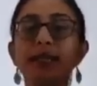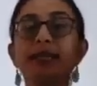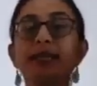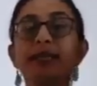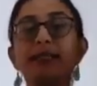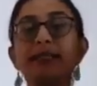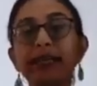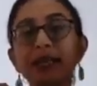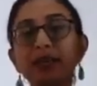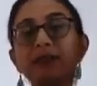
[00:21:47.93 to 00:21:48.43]

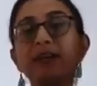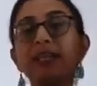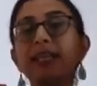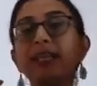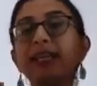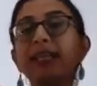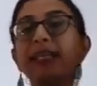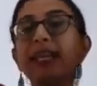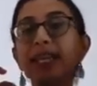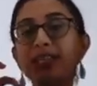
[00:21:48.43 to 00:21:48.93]
Then we
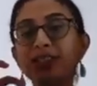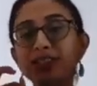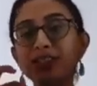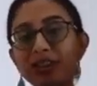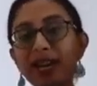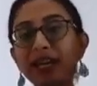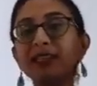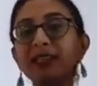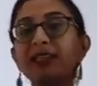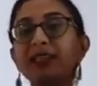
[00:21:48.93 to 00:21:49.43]
can
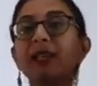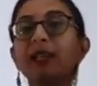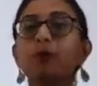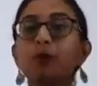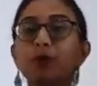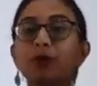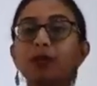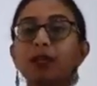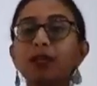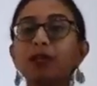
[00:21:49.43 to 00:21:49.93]
extract that
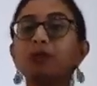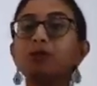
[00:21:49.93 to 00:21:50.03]
protein.